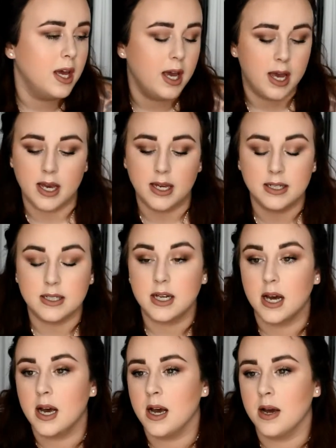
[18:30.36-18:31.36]
And
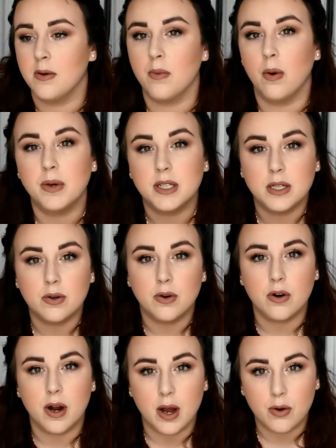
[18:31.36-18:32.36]
when we did
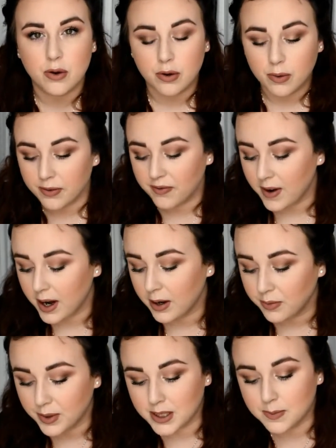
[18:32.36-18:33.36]
order, I ordered with a
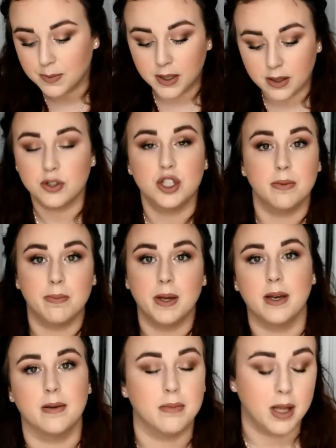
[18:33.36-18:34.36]
friend, we split on
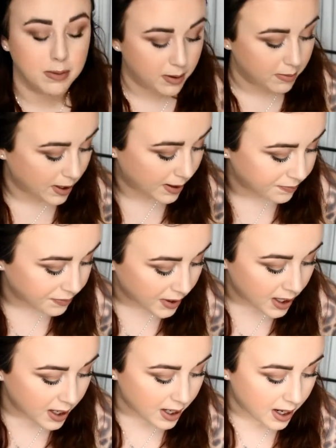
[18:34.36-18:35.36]
shipping and blah, blah, blah.
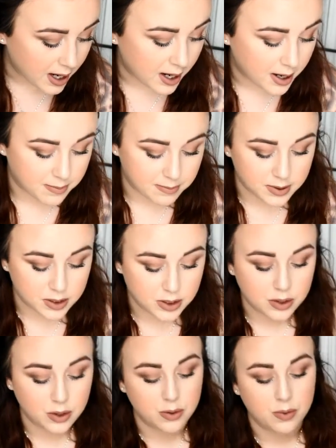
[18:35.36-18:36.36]

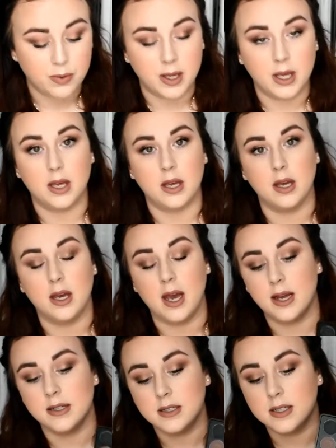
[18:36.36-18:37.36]
So we
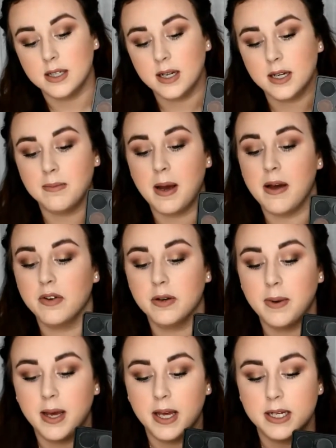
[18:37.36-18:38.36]
did end up having to
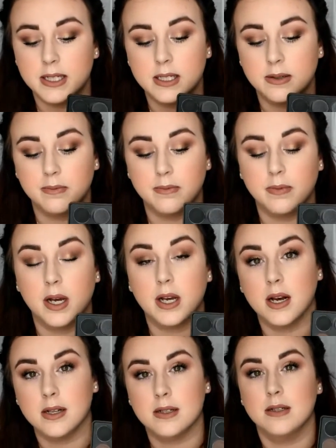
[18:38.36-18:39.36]
pay some
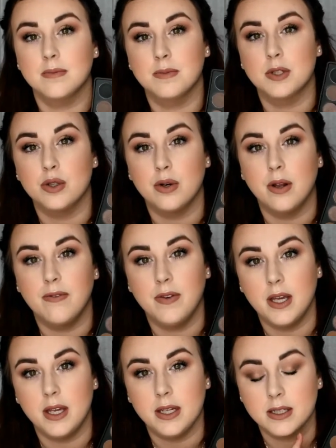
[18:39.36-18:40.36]
customs duty
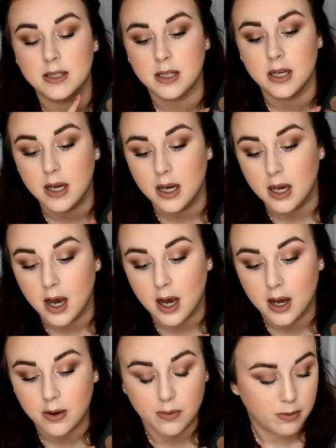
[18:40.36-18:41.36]
fees
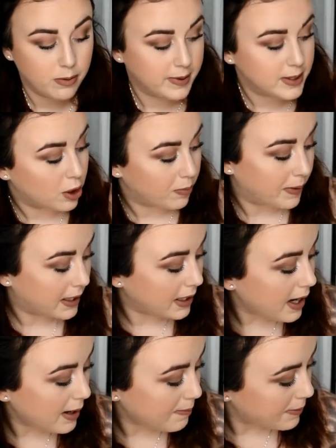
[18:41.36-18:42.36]
when we went to go pick it
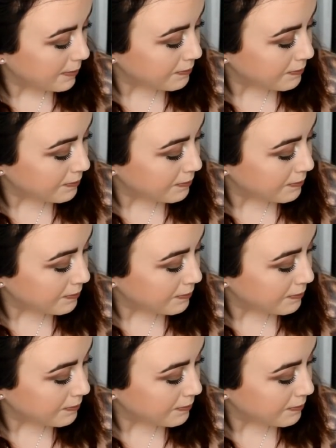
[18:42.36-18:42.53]
up.